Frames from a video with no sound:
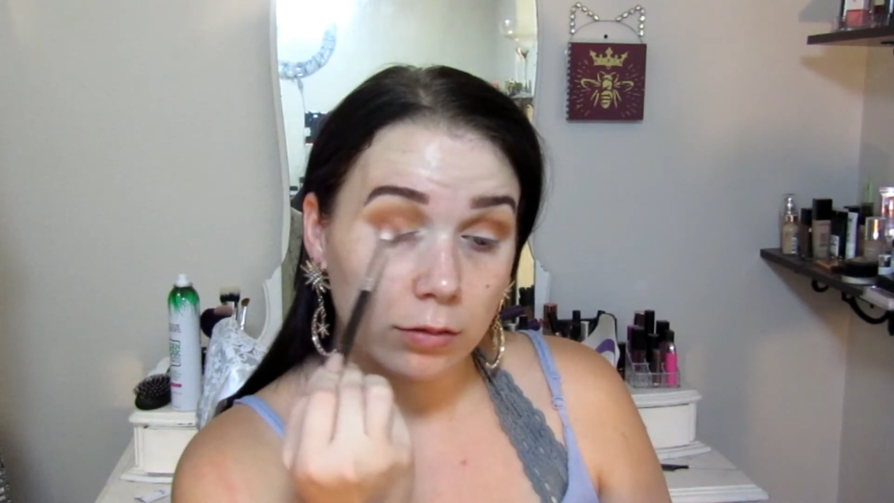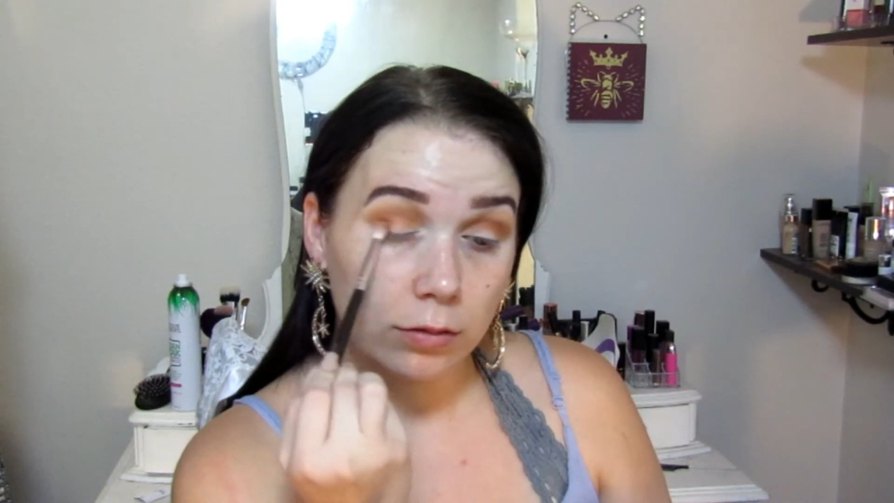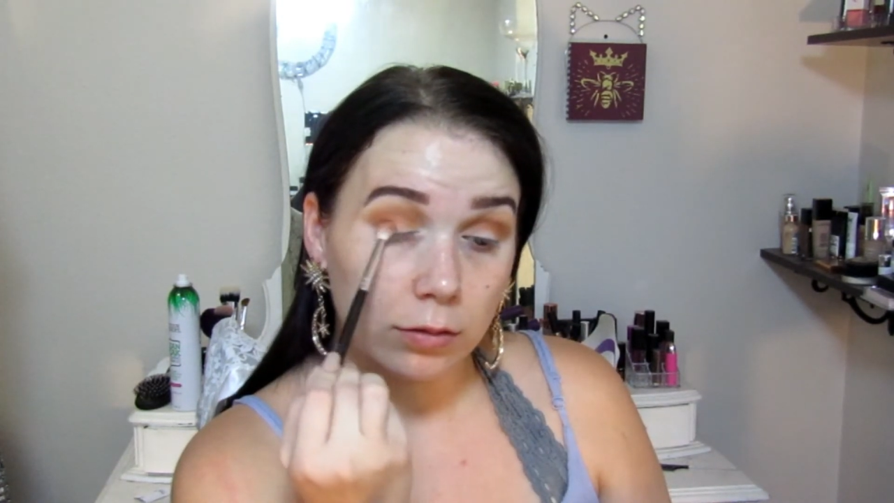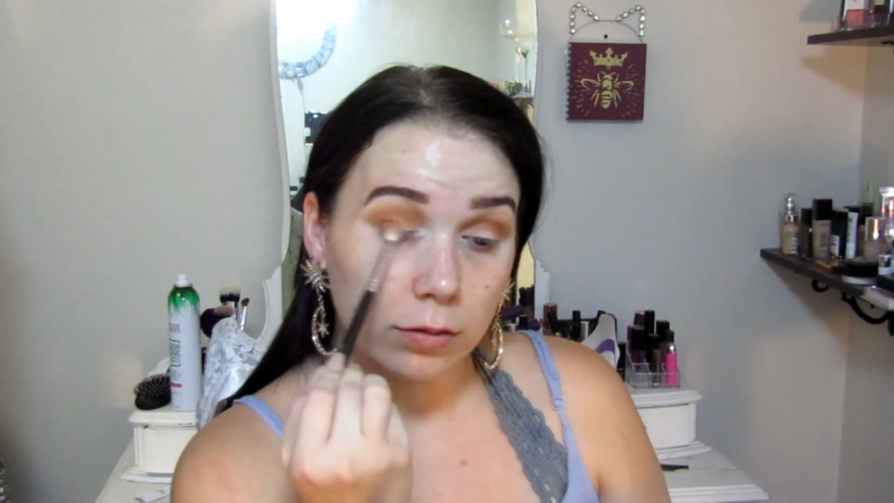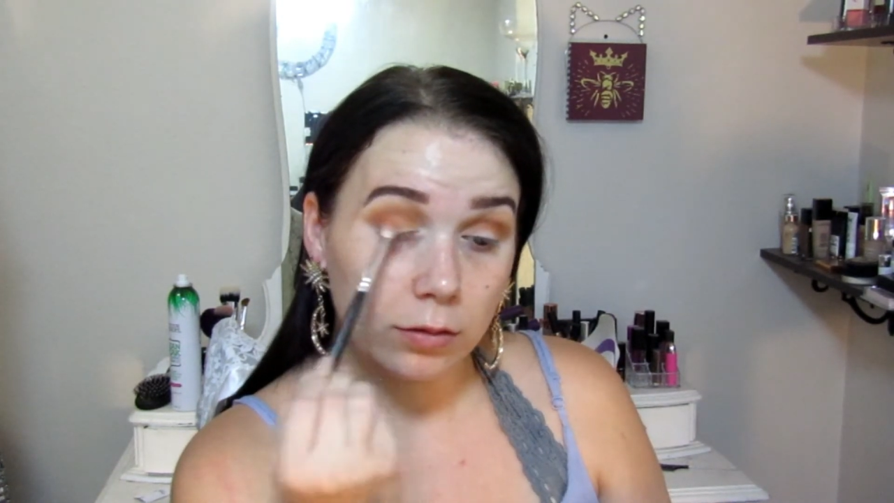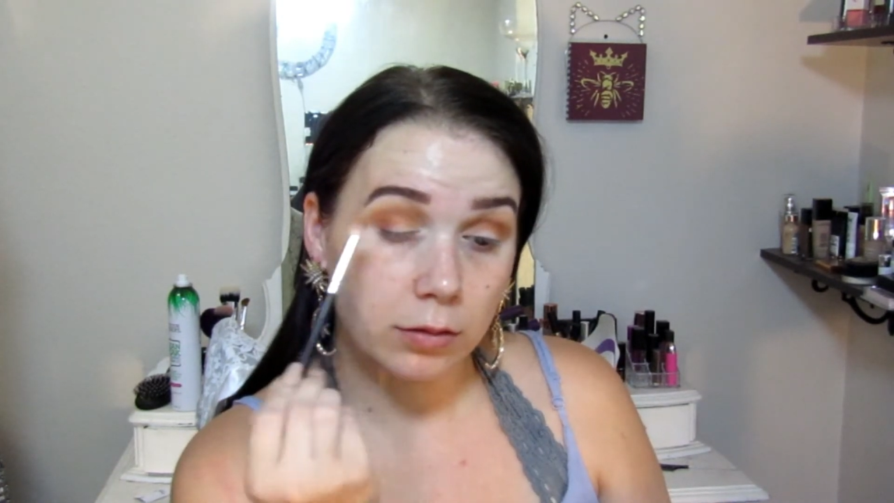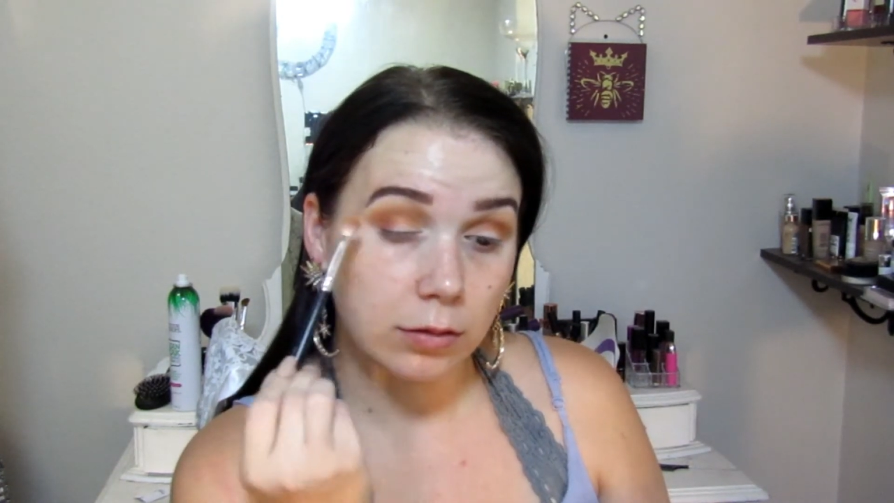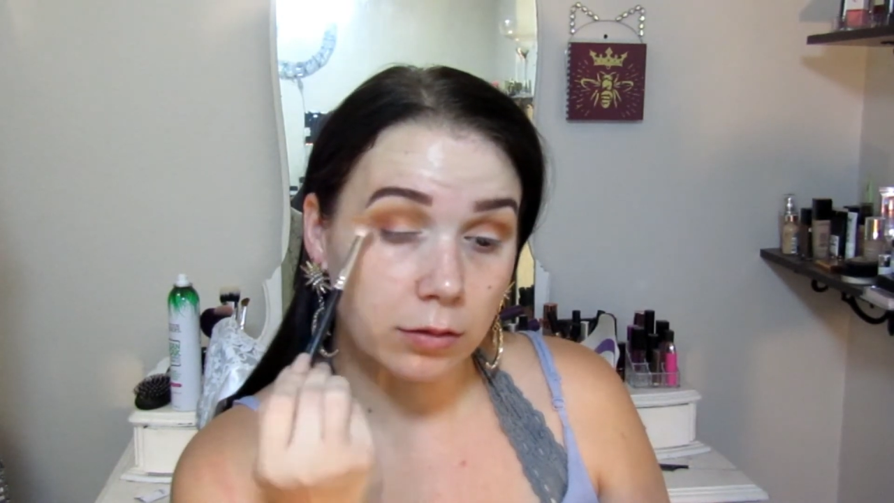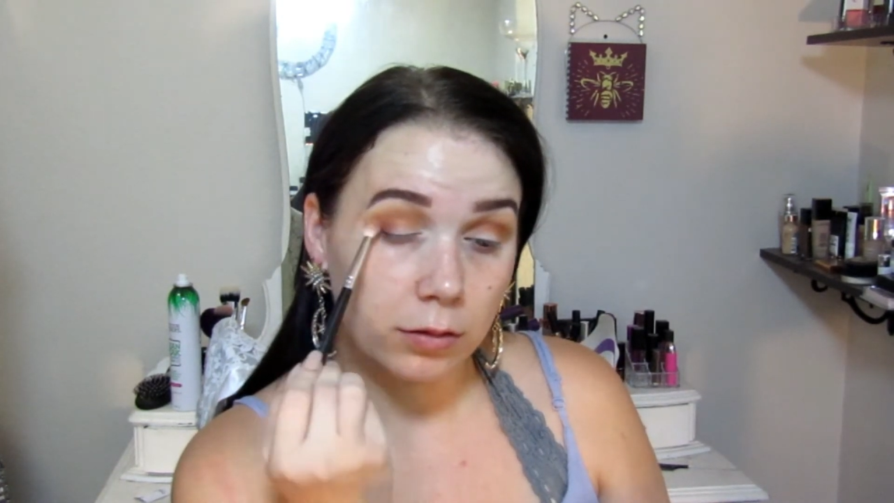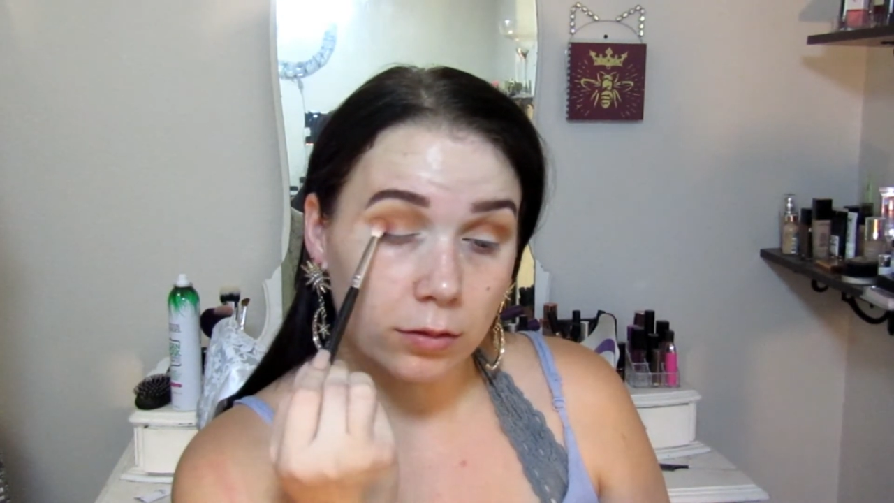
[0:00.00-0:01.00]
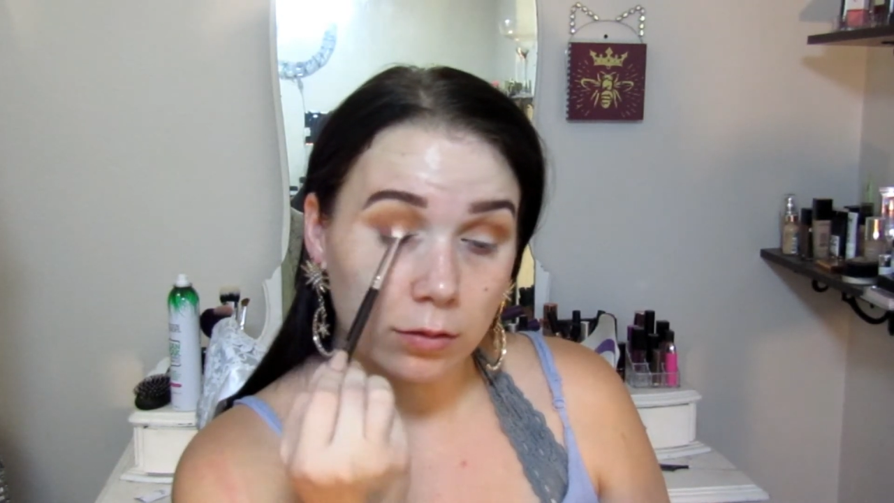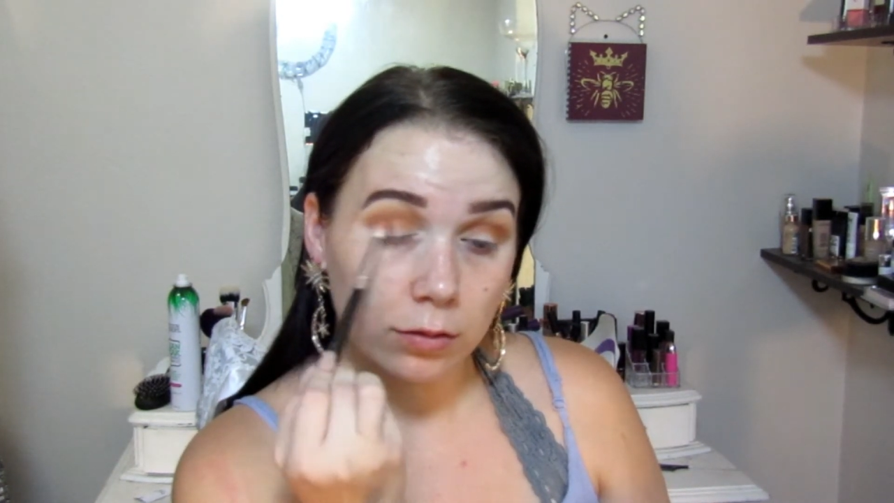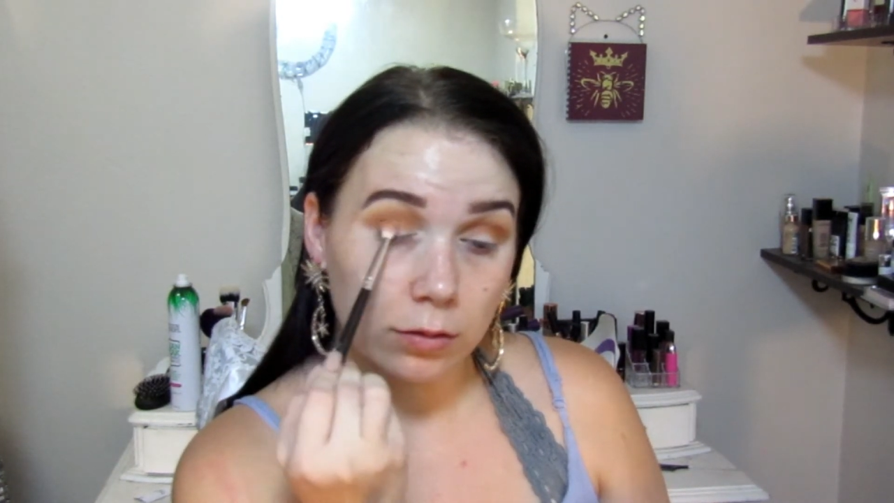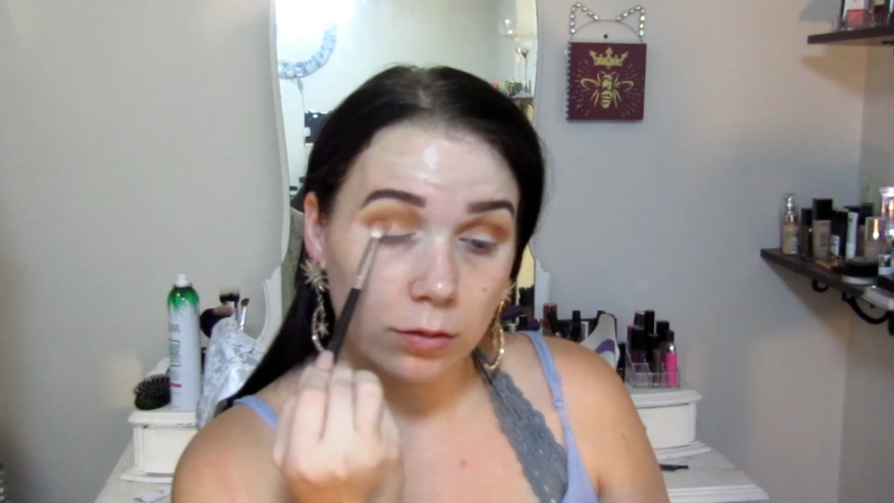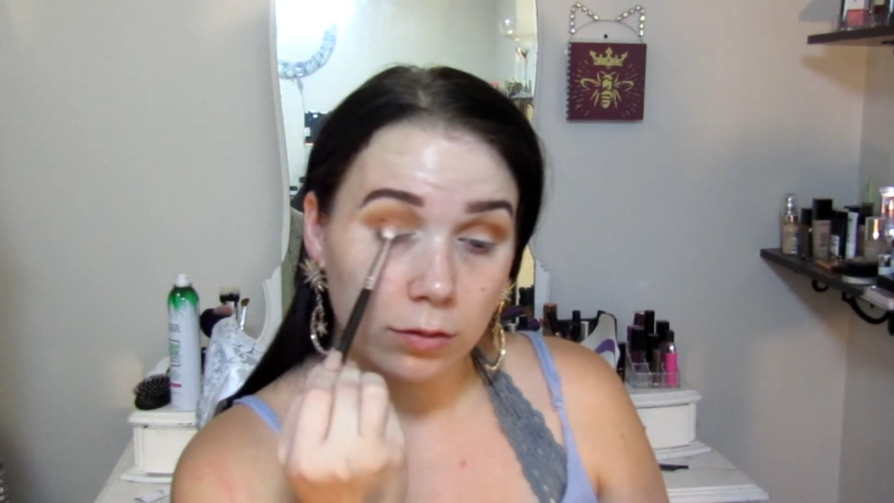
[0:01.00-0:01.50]
but I'm going to dip into that
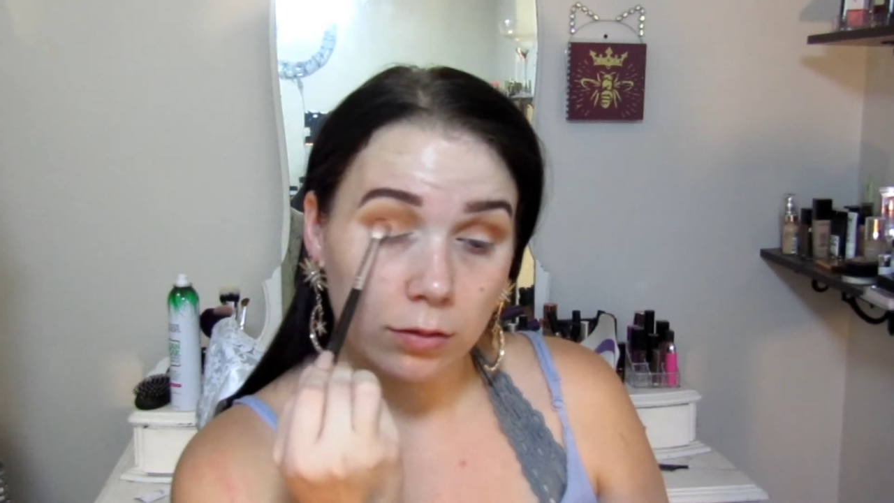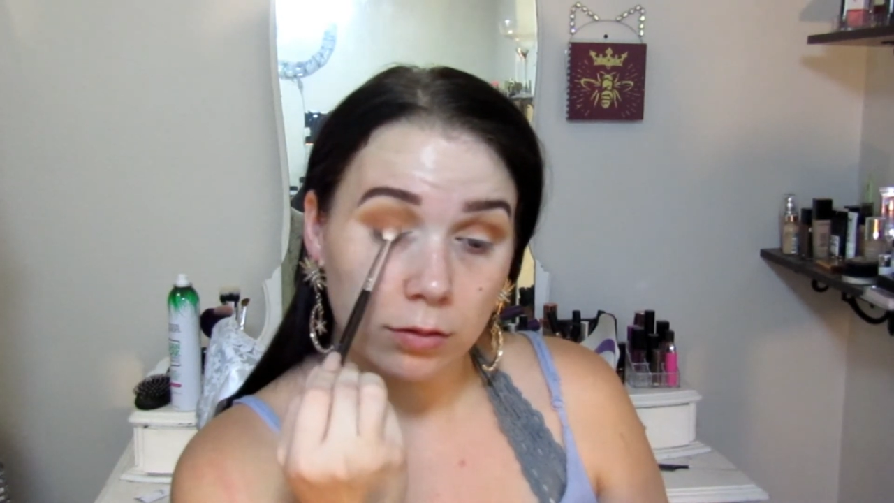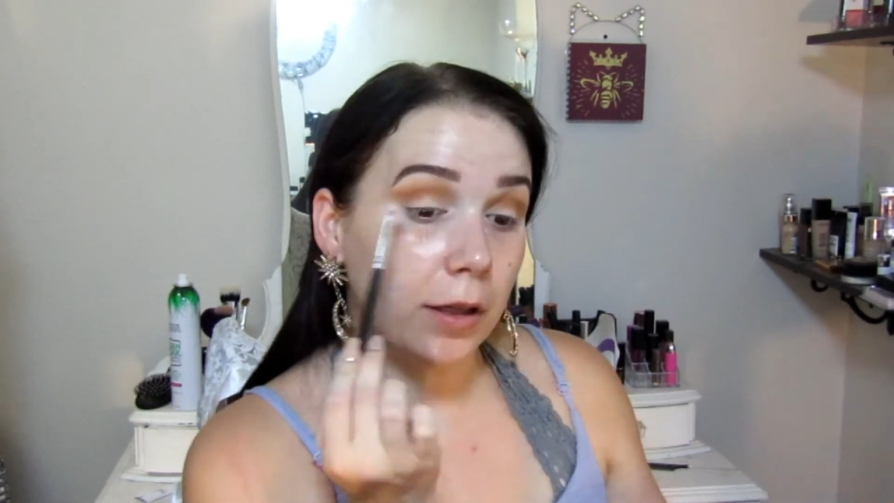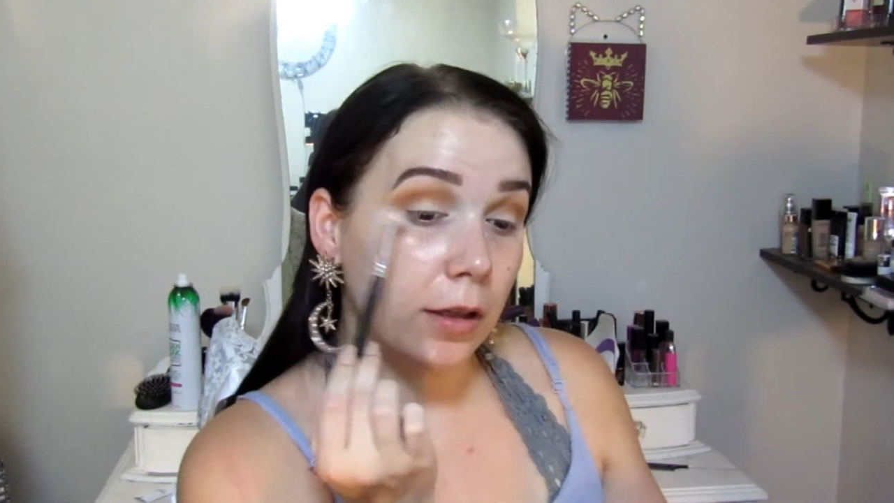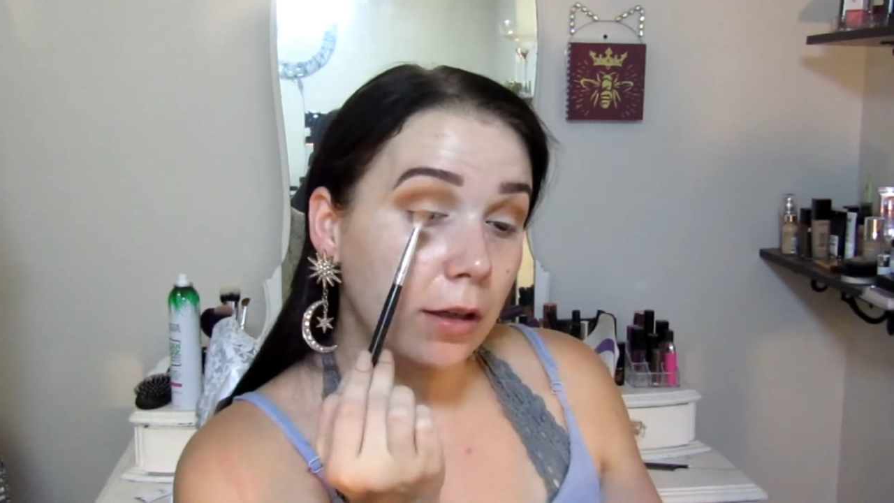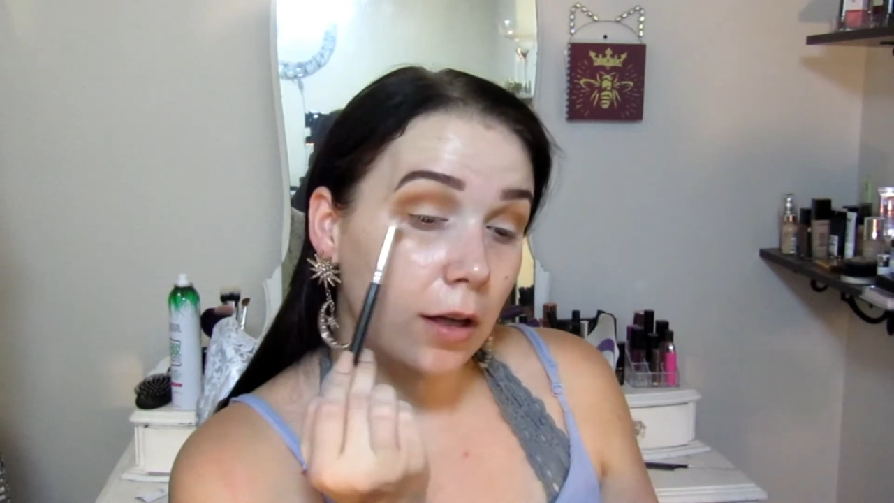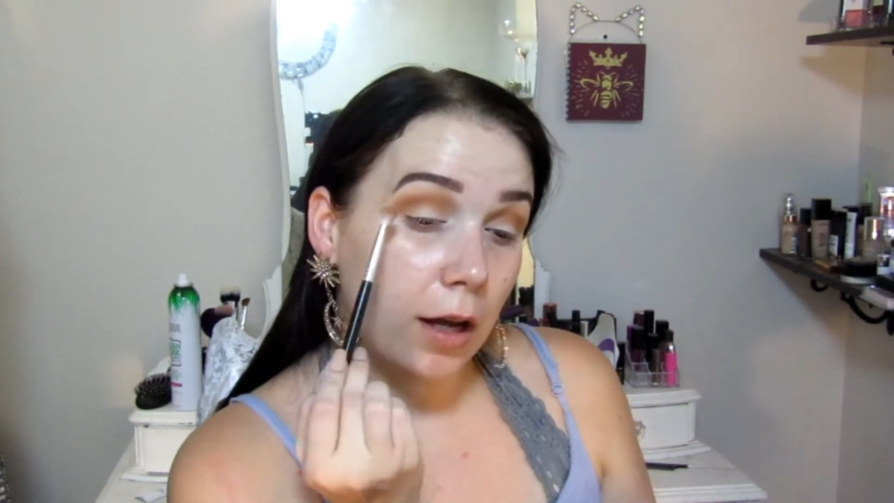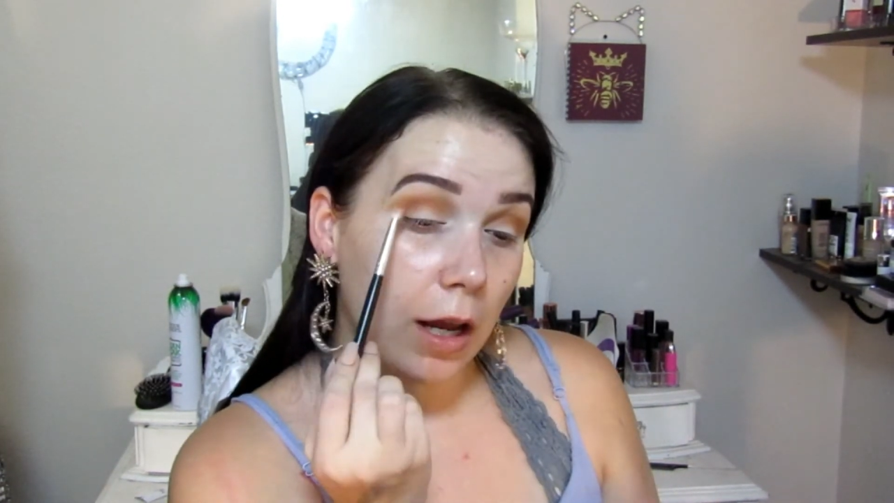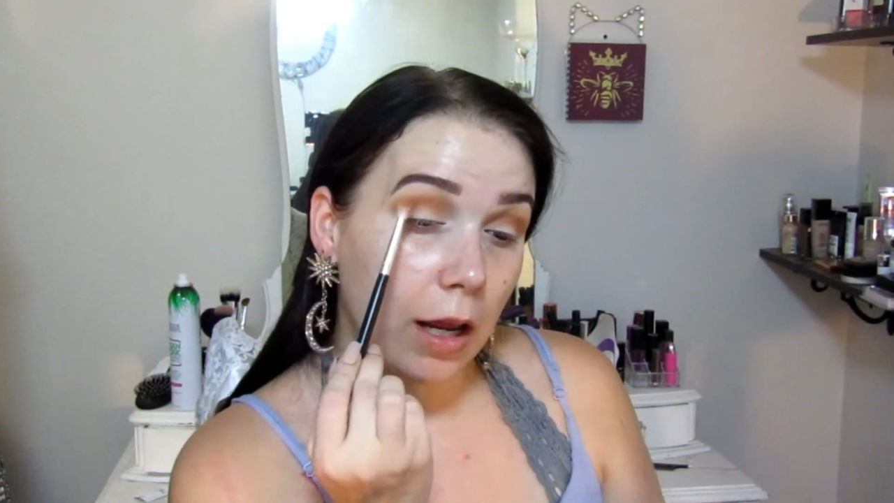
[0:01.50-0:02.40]
more maroony shade,